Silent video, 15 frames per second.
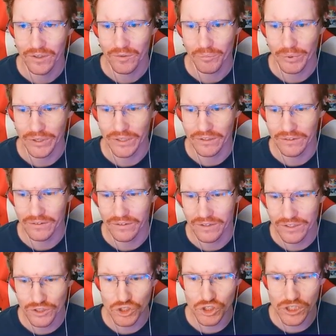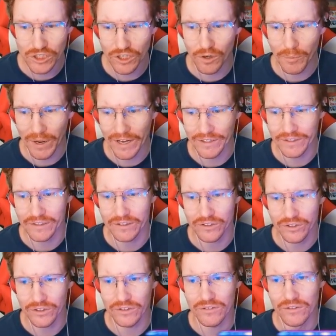But this Genome Hacking
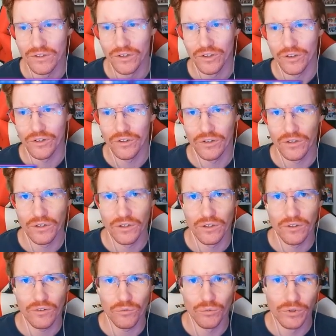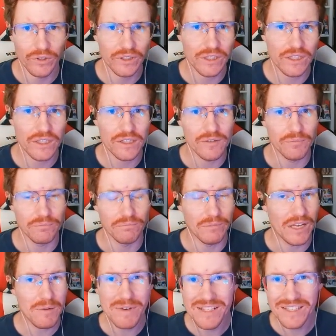could really
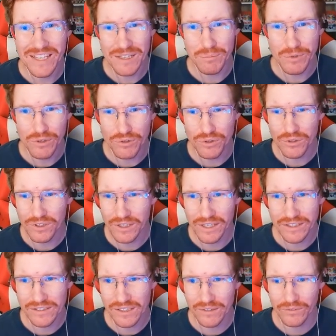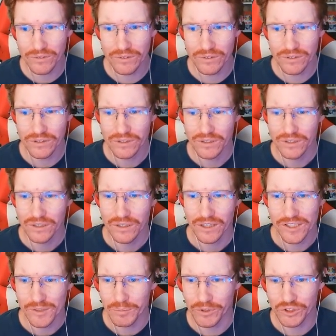maybe take Mewtwo to the next level,
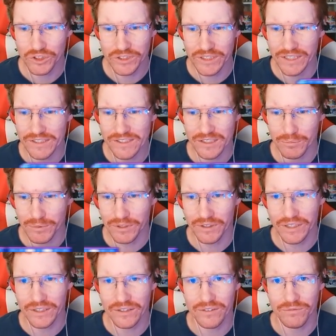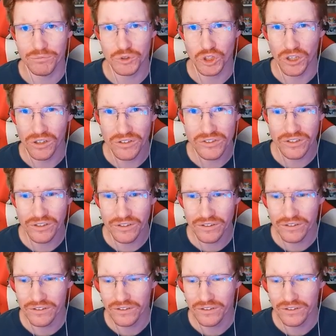especially against something like Charizard.